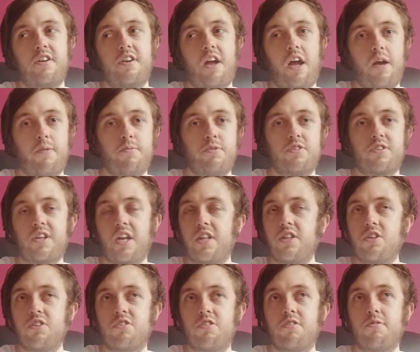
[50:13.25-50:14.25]
How much
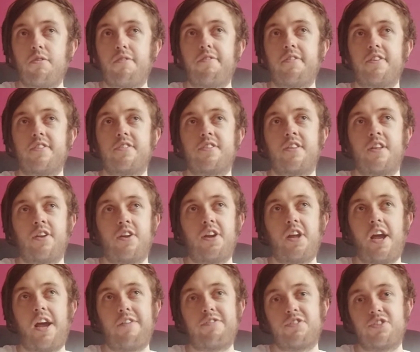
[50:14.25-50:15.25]
can you do with it? So they're
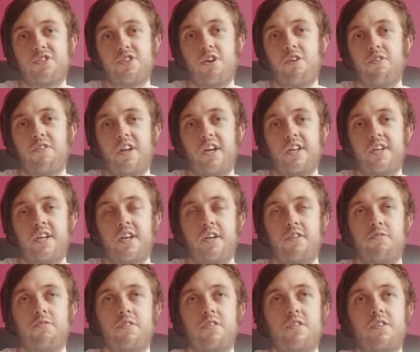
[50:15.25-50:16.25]
going to have to show that now.